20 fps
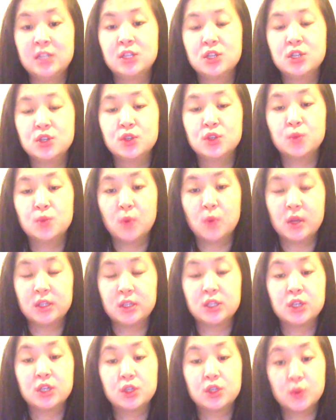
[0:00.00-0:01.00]
to use
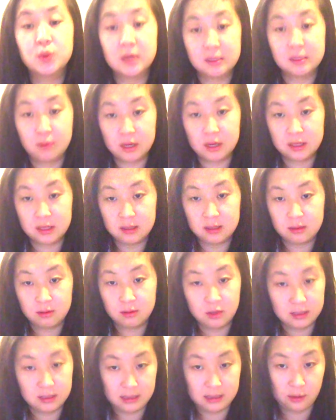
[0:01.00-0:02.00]
words to express
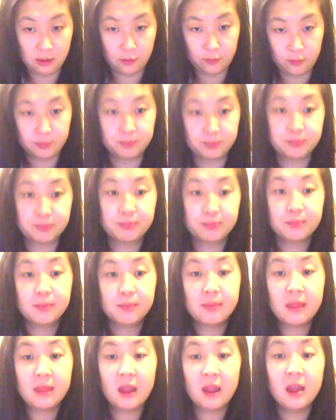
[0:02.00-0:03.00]
herself.
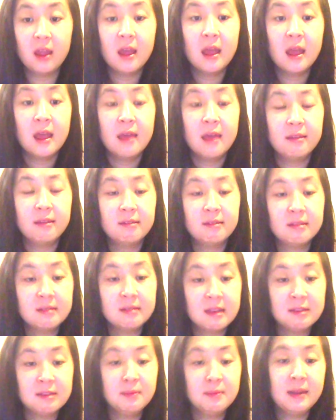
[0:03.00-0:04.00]
This
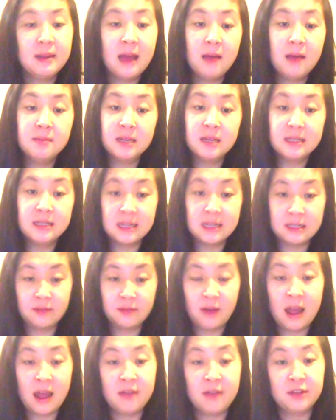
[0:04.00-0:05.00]
assessment helps
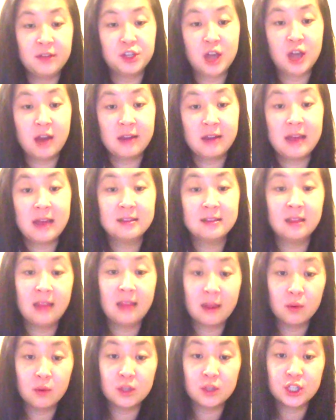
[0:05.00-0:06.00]
identify if a child has a
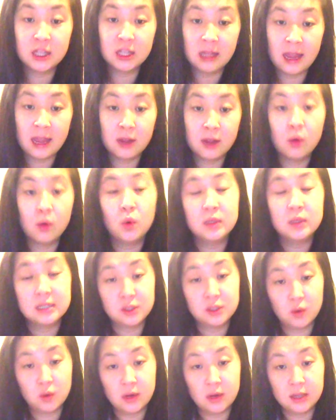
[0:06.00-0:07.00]
language delay or
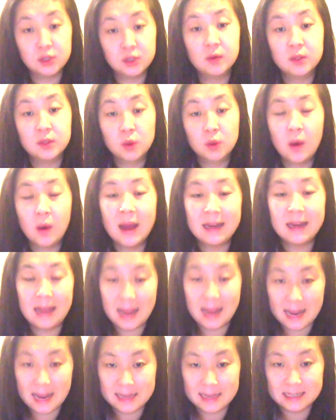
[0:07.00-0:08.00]
disorder, so it's quite
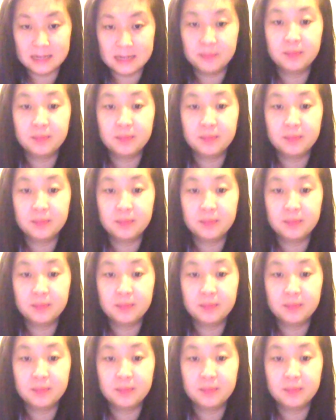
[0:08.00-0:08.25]
handy.